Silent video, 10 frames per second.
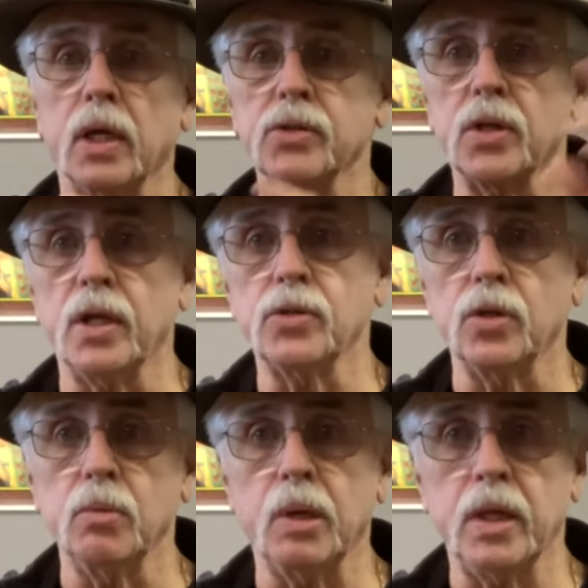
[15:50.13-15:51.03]
outside, so
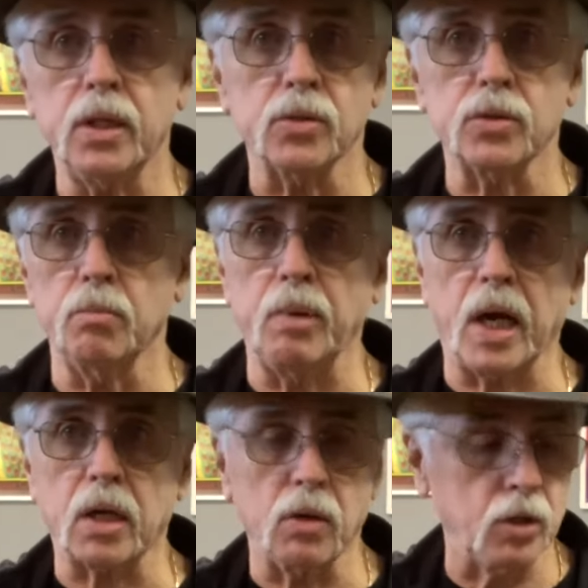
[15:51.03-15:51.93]
you might hear some
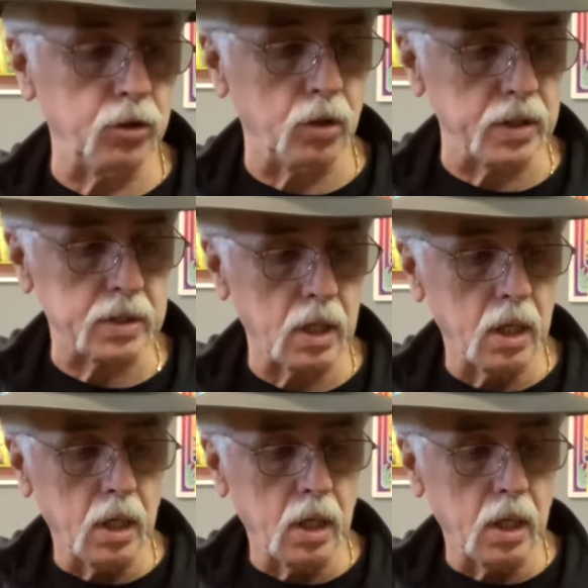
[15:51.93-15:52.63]
background noise.